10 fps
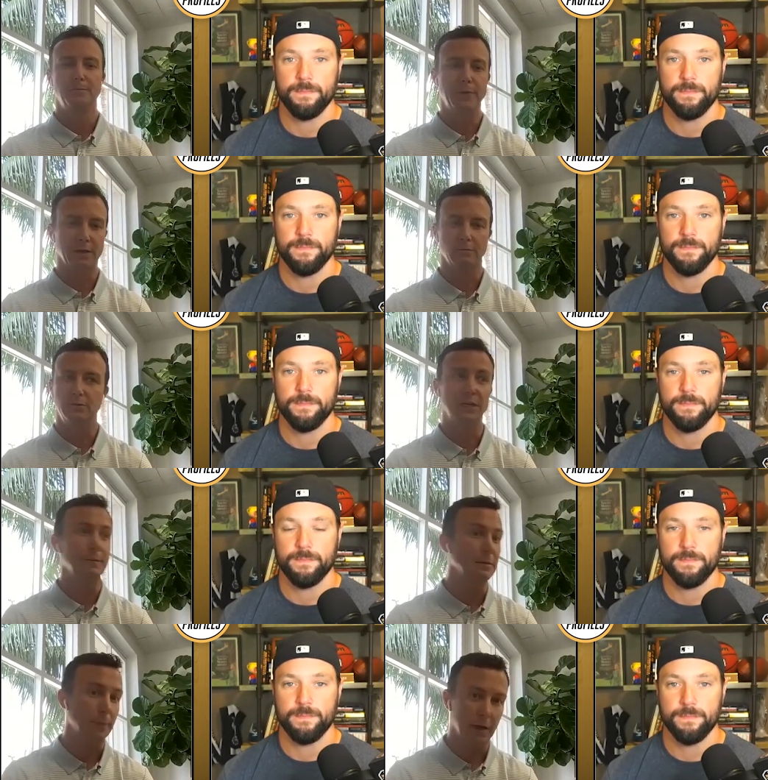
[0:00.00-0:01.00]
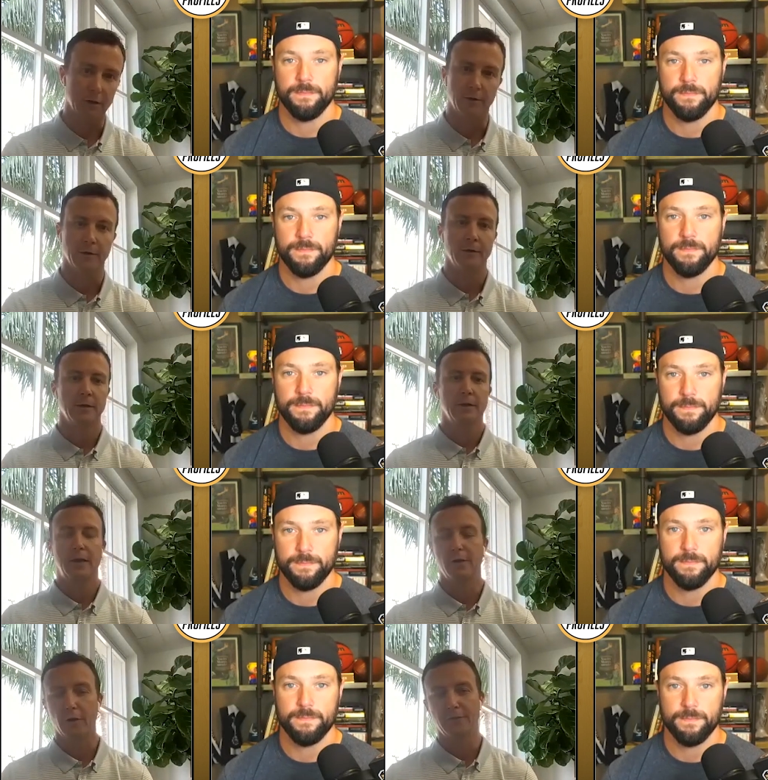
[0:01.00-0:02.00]
Speaker 1: these bit Jimmy Butler.
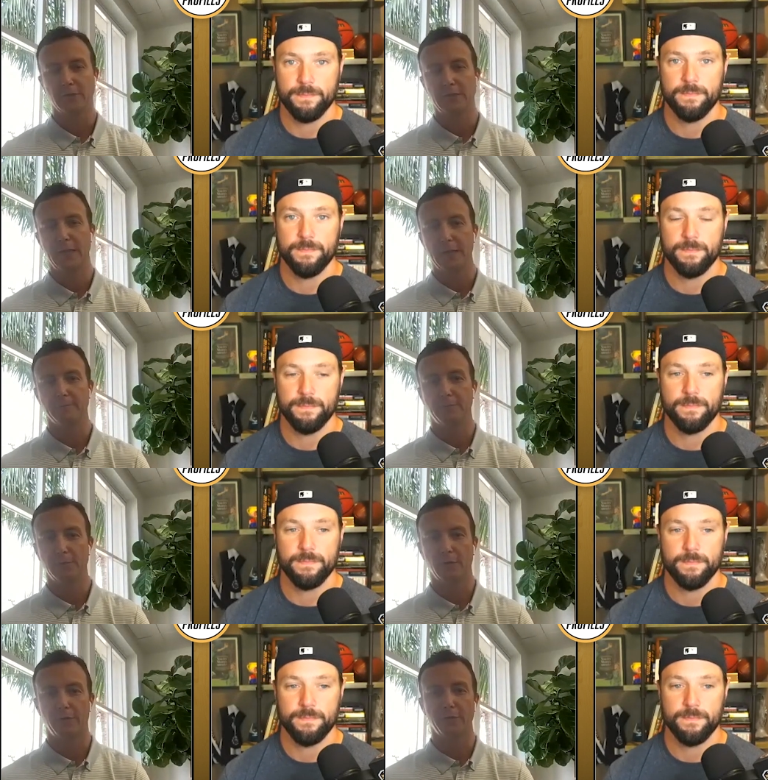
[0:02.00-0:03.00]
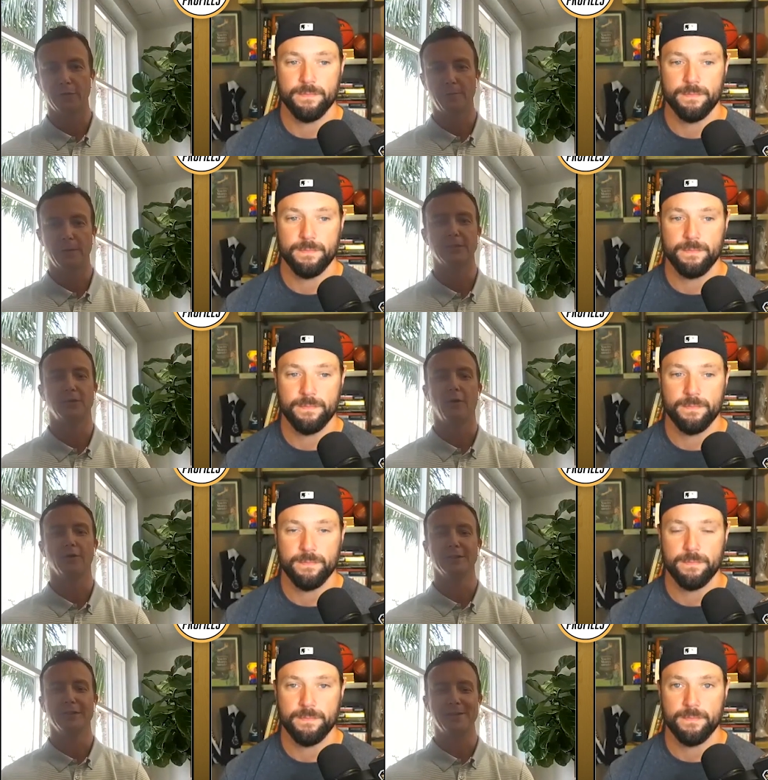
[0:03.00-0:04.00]
I don't know, I just named, you know, three of the
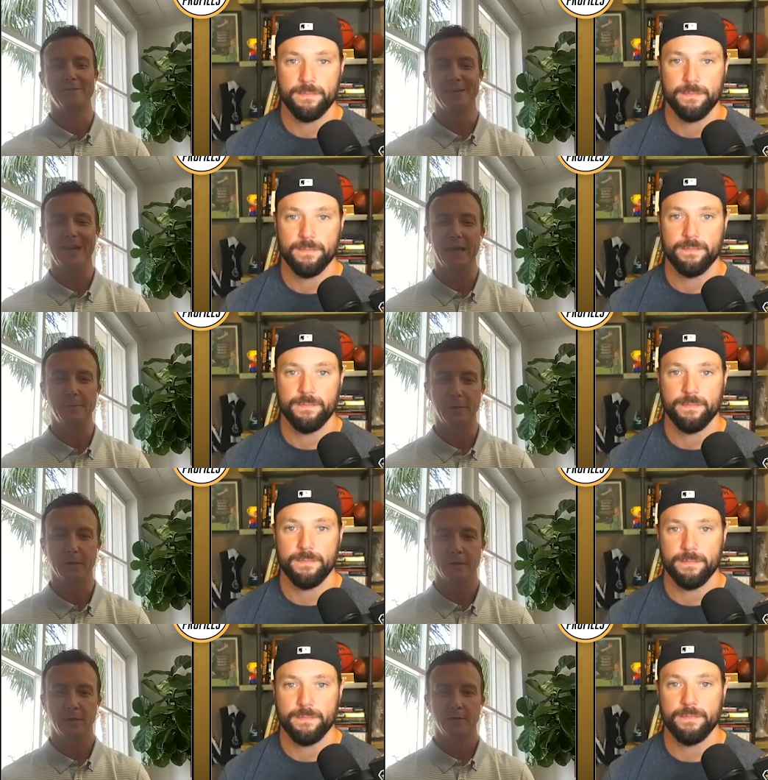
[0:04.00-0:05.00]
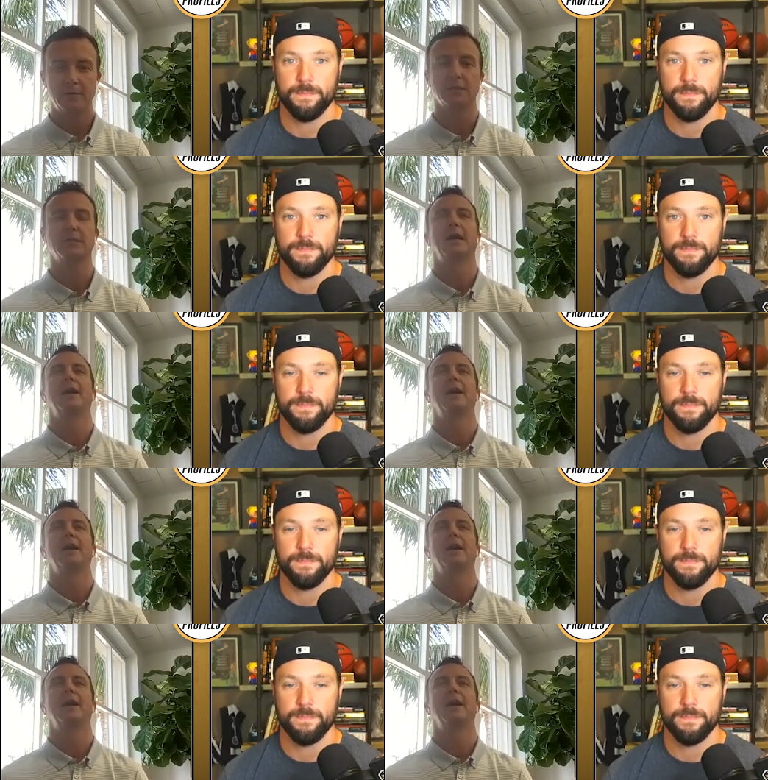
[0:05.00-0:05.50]
best guards in the NBA, but the